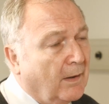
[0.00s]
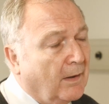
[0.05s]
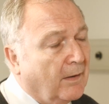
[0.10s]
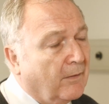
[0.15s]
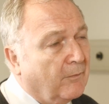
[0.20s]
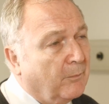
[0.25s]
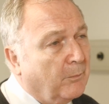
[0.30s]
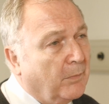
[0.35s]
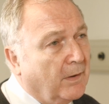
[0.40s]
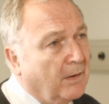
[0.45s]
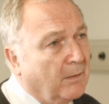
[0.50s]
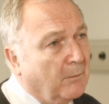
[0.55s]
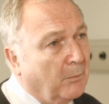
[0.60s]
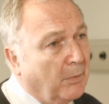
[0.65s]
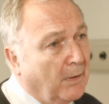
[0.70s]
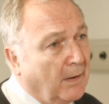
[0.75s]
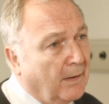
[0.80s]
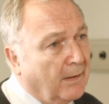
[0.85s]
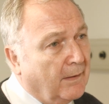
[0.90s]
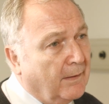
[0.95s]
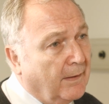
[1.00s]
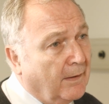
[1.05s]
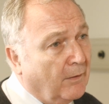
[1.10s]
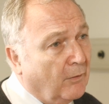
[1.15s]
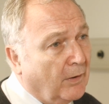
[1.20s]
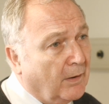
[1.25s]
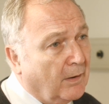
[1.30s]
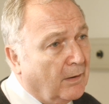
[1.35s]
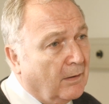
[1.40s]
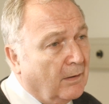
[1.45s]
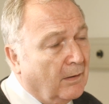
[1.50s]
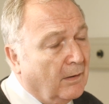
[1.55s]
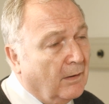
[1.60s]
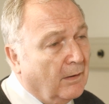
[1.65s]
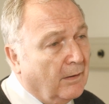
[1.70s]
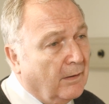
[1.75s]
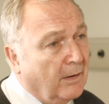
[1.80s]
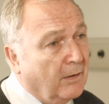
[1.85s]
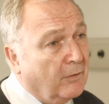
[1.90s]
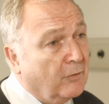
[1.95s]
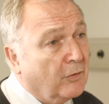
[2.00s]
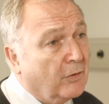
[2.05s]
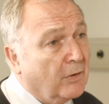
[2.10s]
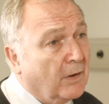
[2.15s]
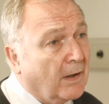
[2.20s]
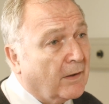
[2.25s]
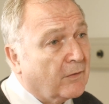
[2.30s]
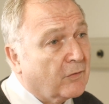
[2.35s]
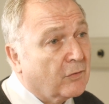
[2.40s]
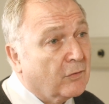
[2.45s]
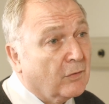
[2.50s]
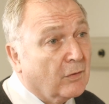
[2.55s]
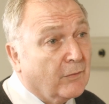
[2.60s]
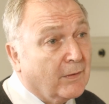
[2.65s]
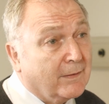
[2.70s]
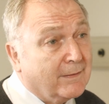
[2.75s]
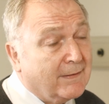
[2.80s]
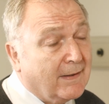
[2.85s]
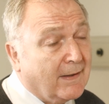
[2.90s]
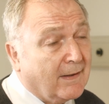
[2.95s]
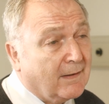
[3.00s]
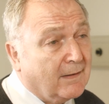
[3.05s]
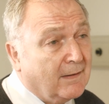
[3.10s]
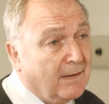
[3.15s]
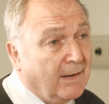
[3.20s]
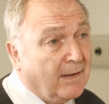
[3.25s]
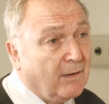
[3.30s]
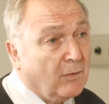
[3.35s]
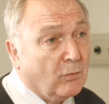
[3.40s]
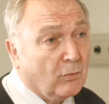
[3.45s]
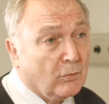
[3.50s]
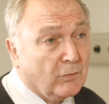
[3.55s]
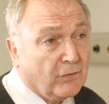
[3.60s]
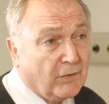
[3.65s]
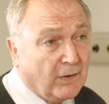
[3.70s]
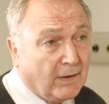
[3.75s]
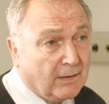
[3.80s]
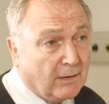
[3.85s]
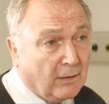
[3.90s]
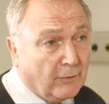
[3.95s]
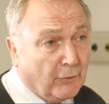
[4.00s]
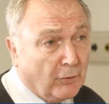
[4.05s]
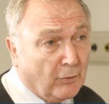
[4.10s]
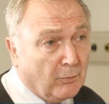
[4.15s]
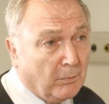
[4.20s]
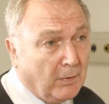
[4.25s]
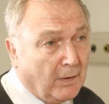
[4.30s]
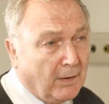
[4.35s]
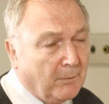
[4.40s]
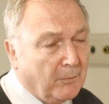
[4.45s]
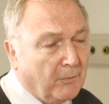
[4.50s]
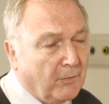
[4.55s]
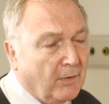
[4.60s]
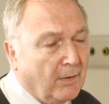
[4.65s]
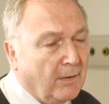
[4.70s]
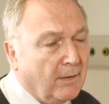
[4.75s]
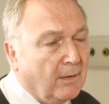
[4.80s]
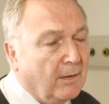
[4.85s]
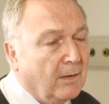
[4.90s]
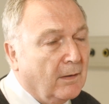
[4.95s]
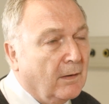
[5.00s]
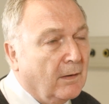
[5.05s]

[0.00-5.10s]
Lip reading: have been pioneering the introduction of a technique called Sentinel Node Biopsy.